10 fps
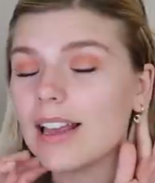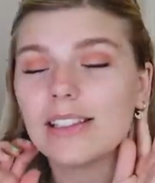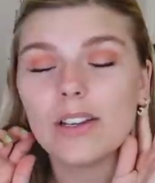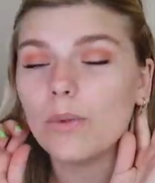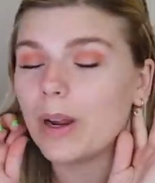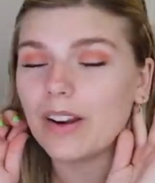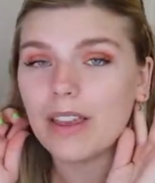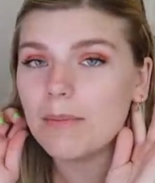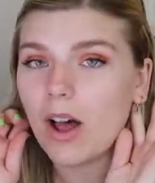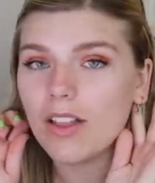I still wear
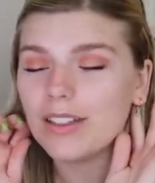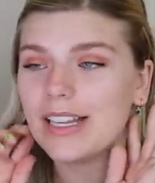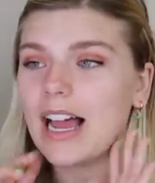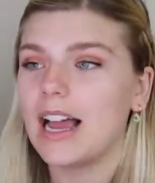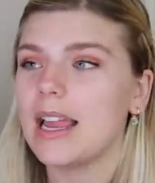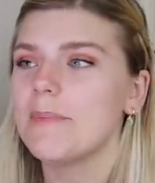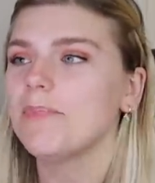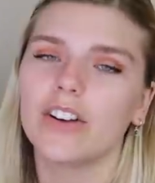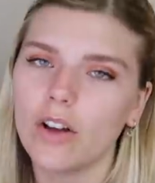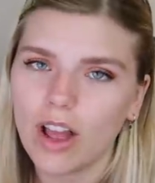them all the time.
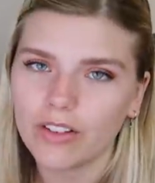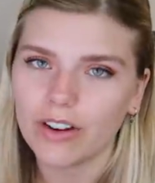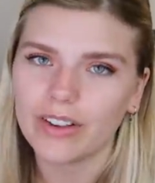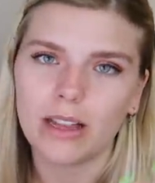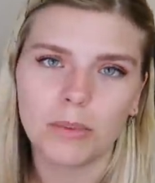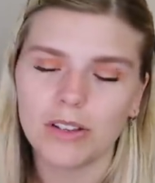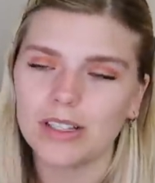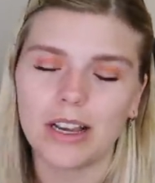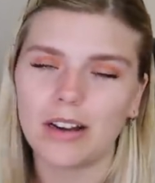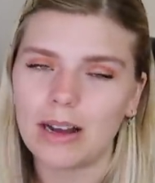They're no longer available,
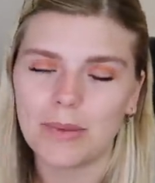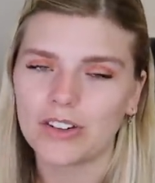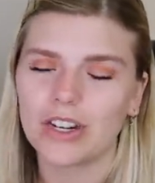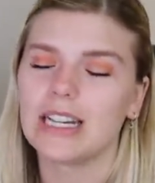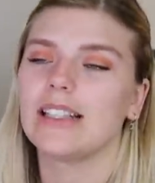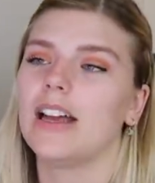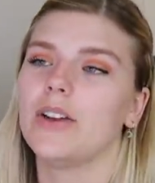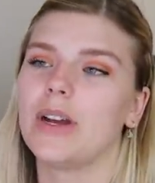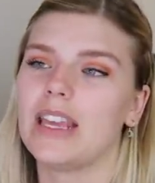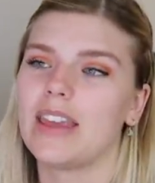so I'm not trying to sell
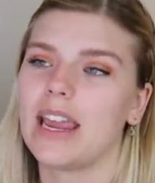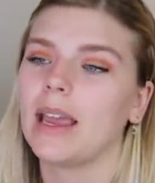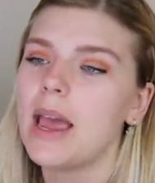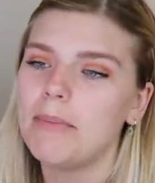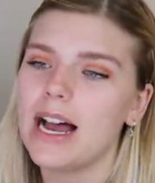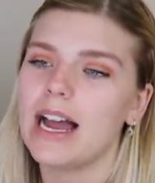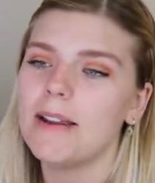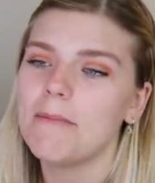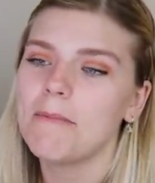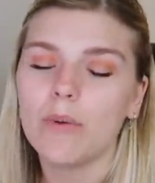you anything,
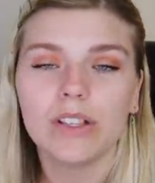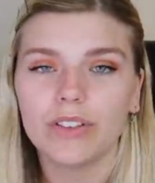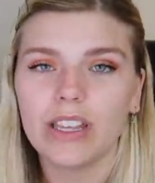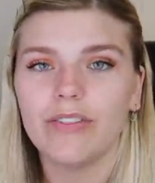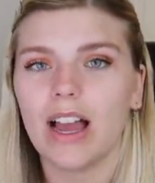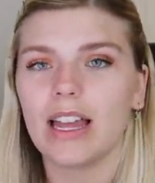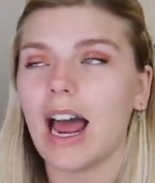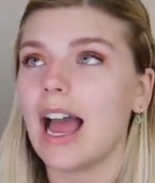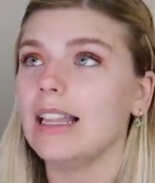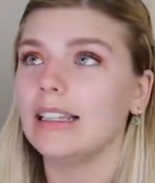but it was really fun.
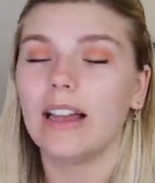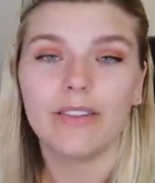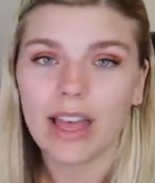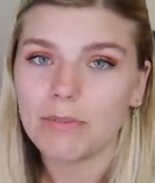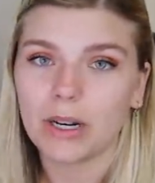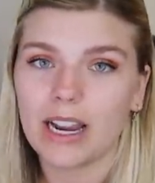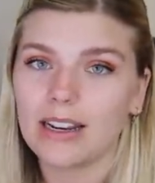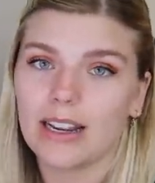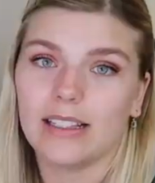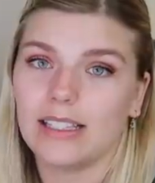I love that
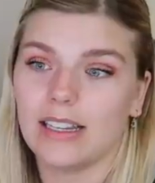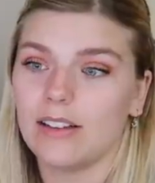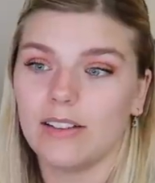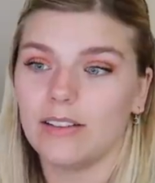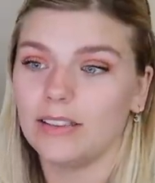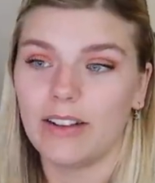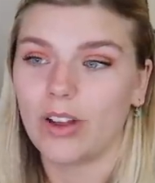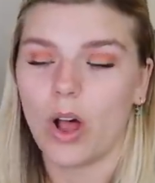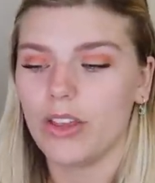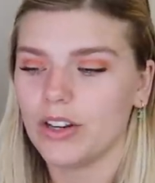brand. I still love
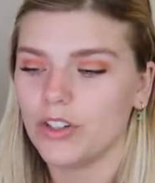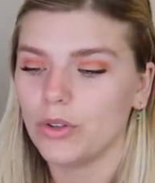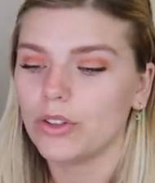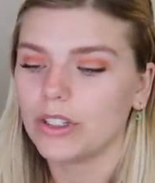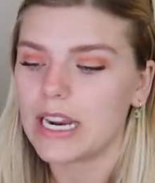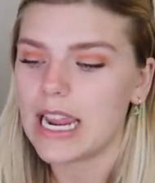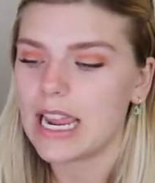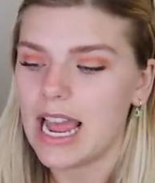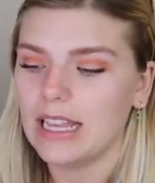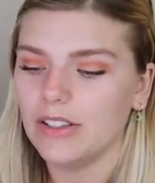all their
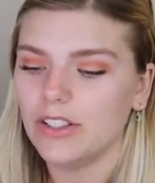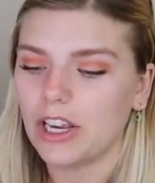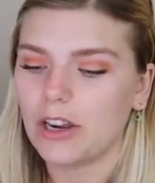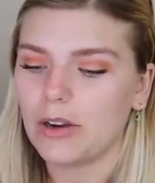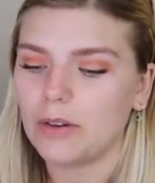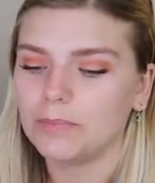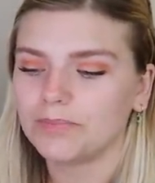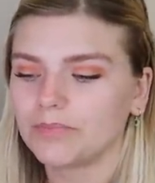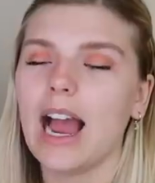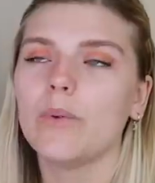jewelry. And so
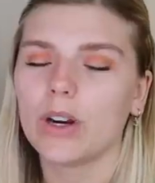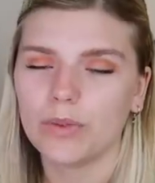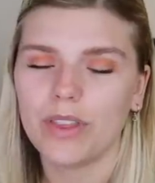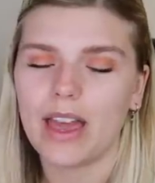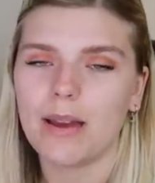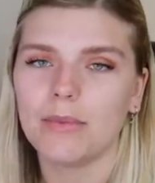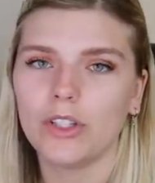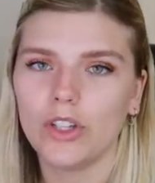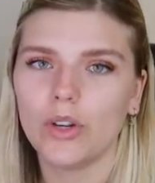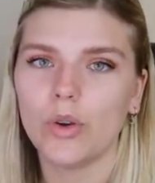I worked with them
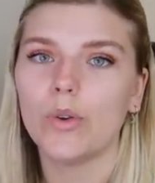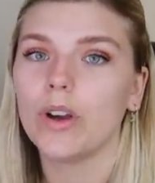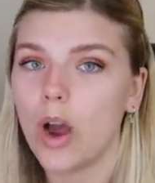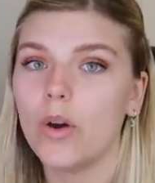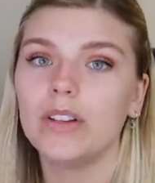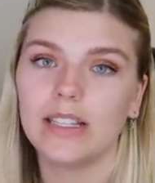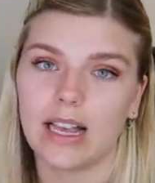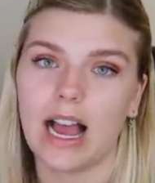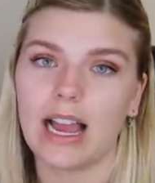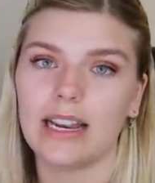to
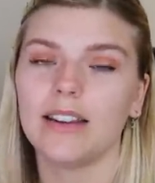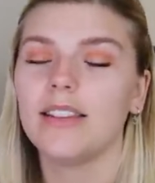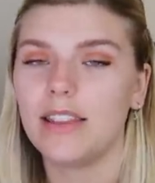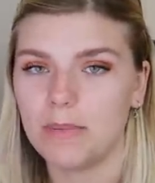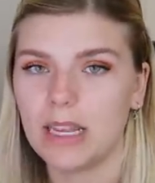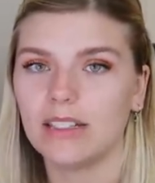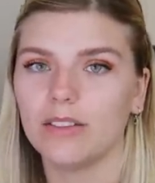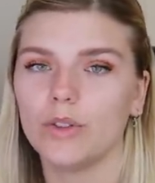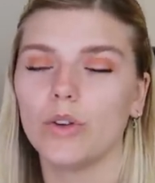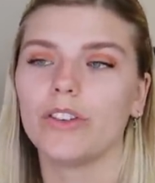co-design the piece
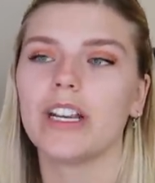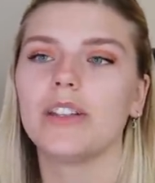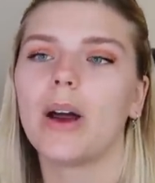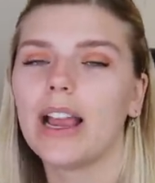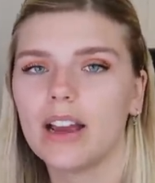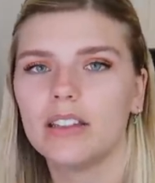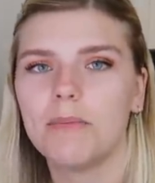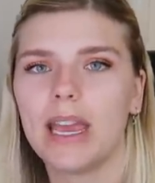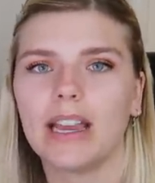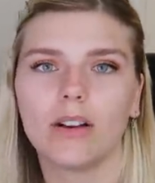of jewelry. So I got to
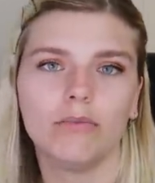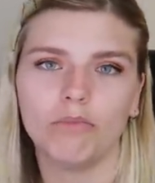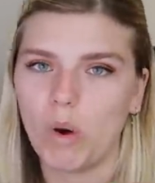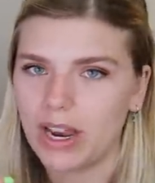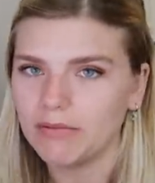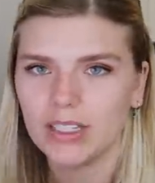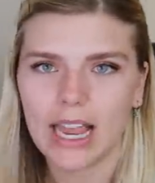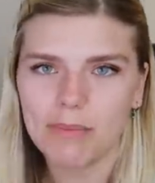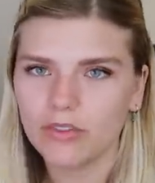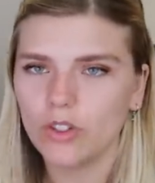pick what
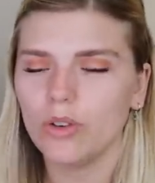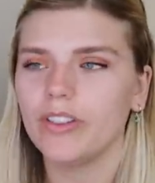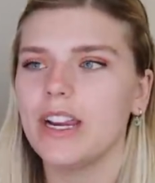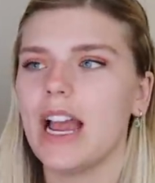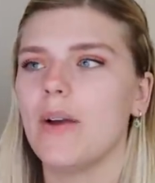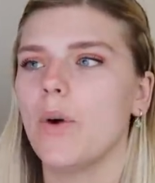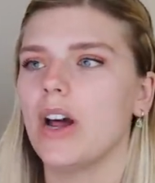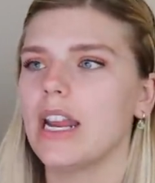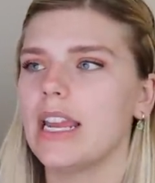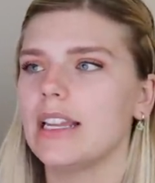type of jewelry I
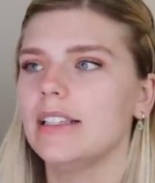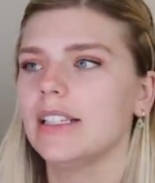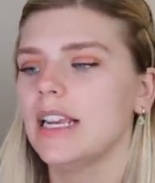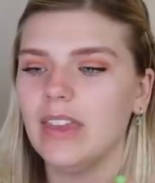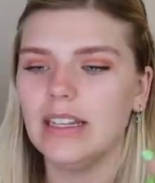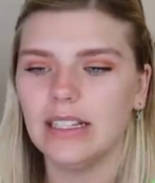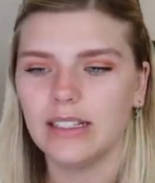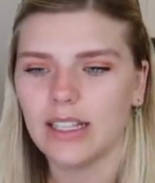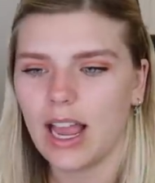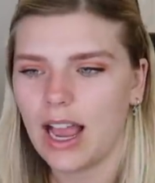wanted, the
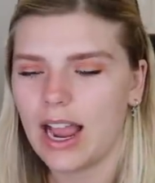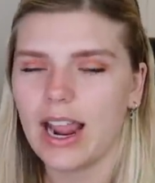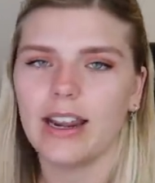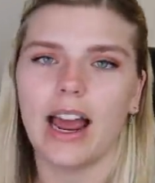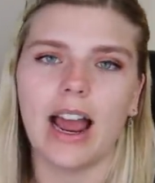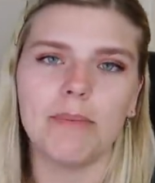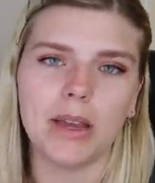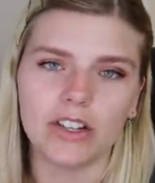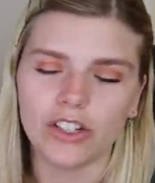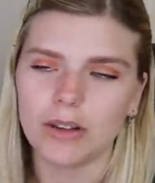design. I
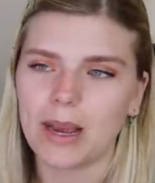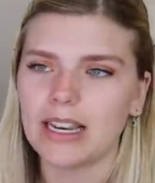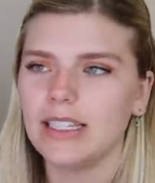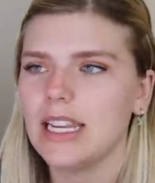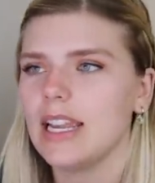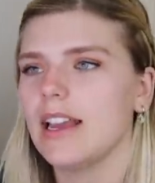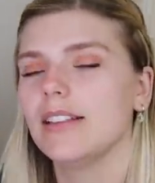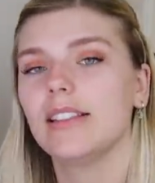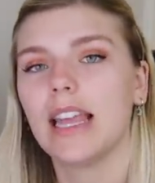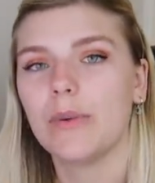pitched some
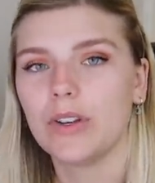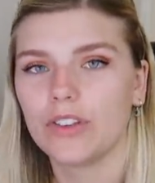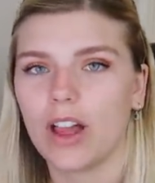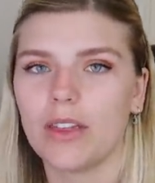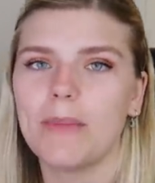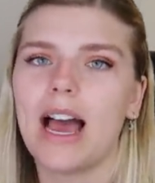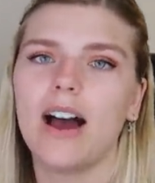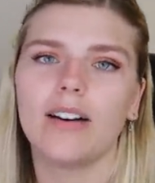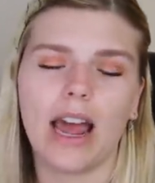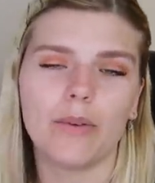ideas. They would draw them
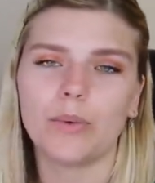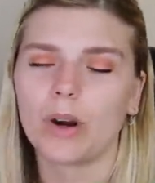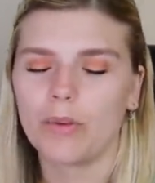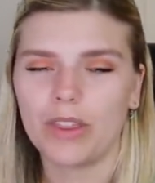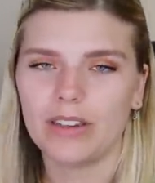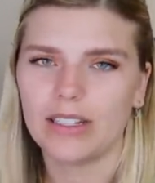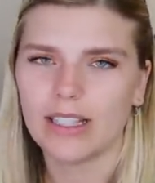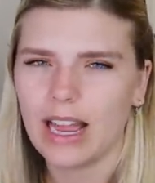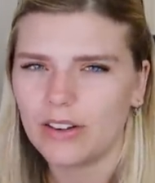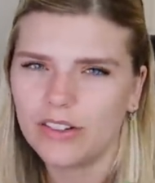out. I would work with the
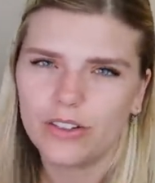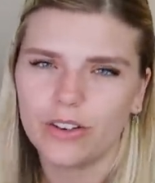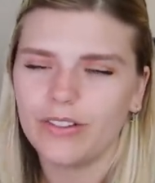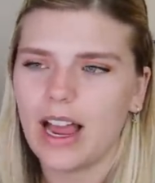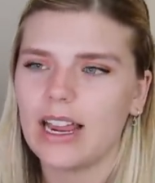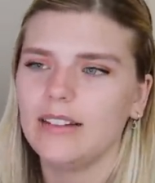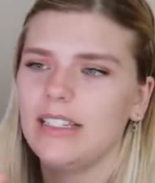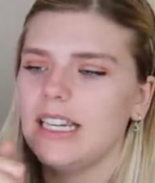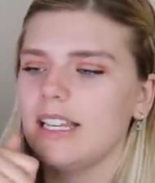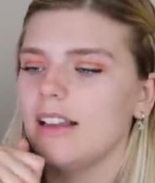designers to refine
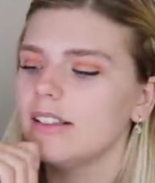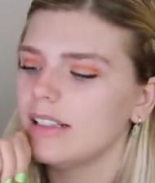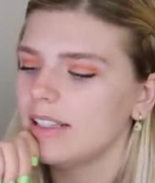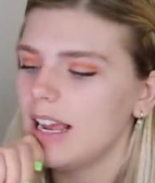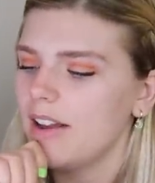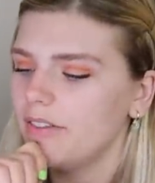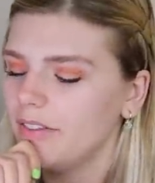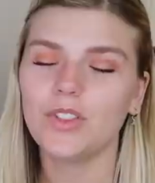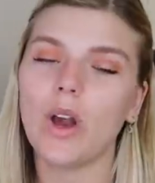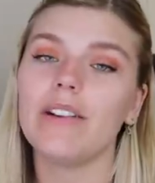details and
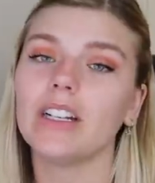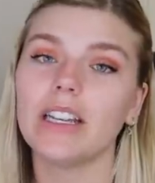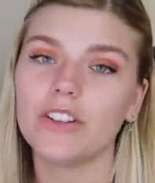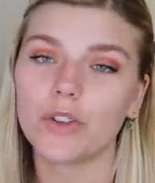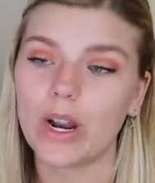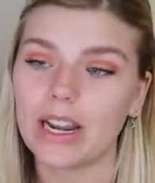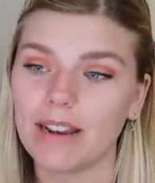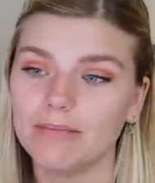stuff. So I really enjoyed it.